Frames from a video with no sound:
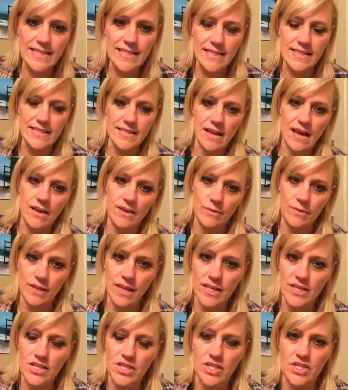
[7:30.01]
It's not a
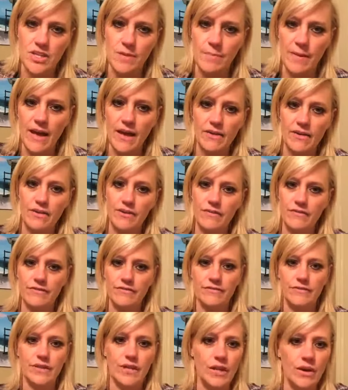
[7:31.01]
relationship out of,
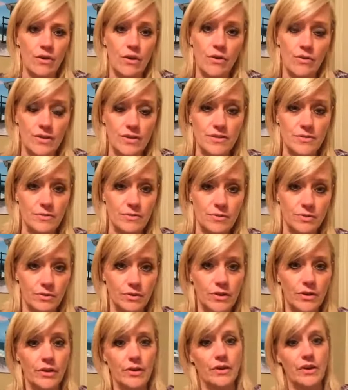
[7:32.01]
you know, oh, this will
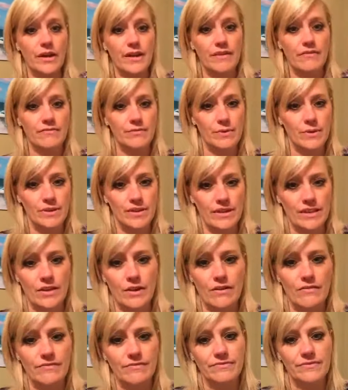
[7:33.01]
look good if we, you
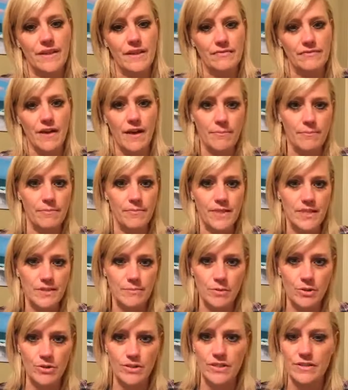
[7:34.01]
know, if I'm this
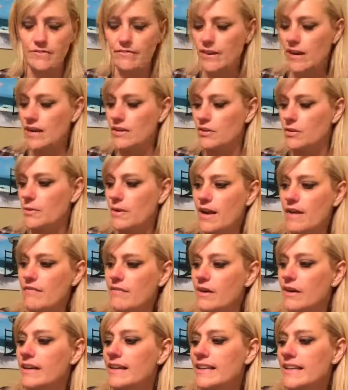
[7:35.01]
person's friend or
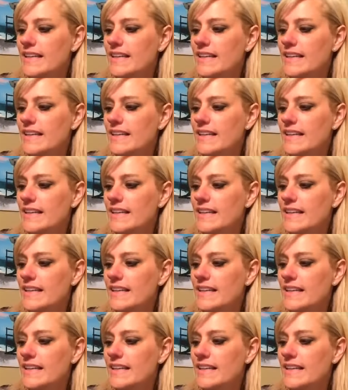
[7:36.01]
whatever.